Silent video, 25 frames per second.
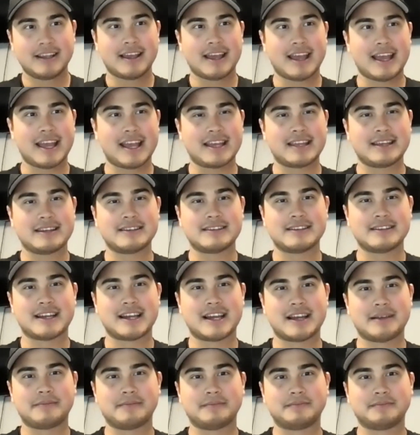And
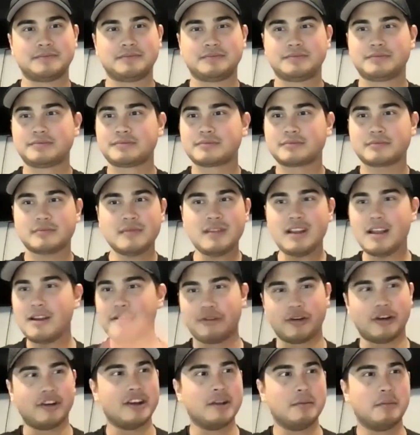
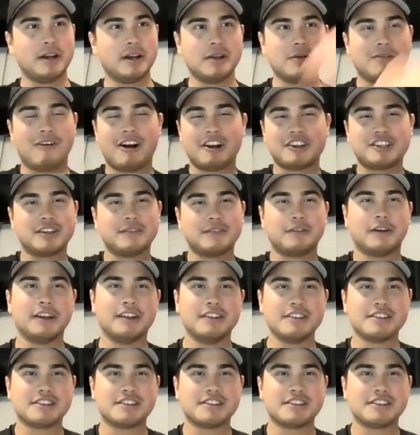for anybody watching, for any of the